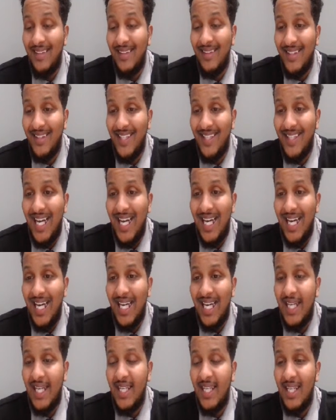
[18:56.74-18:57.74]
that
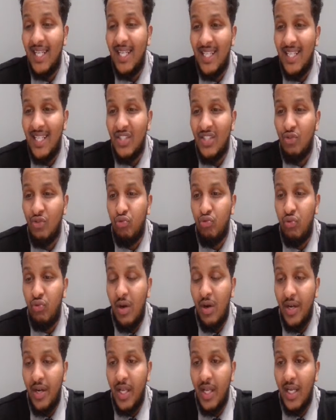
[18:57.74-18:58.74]
is
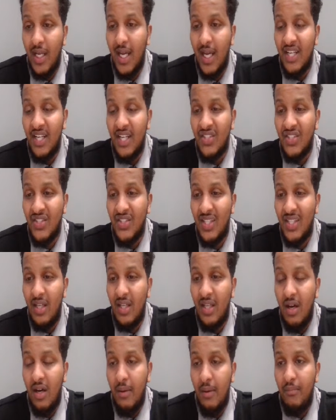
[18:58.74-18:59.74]
running and is
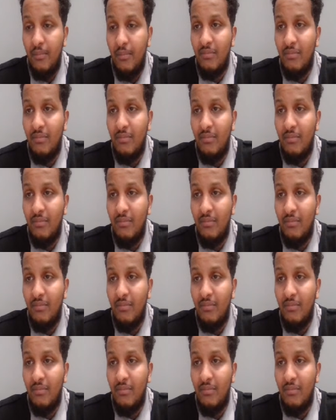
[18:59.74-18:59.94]
not